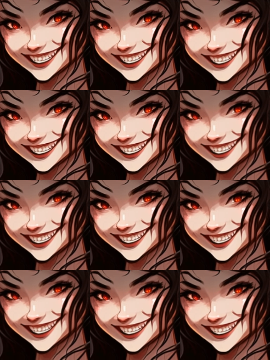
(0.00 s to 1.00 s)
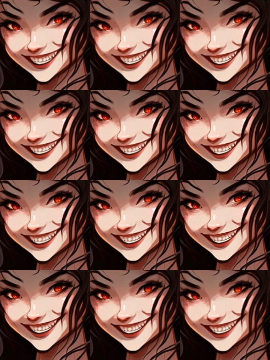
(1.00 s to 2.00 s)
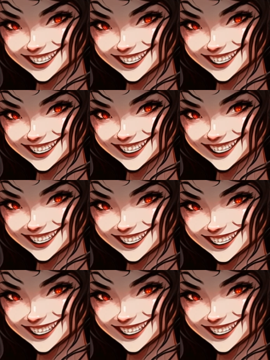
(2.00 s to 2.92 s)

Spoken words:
No one is speaking in this clip.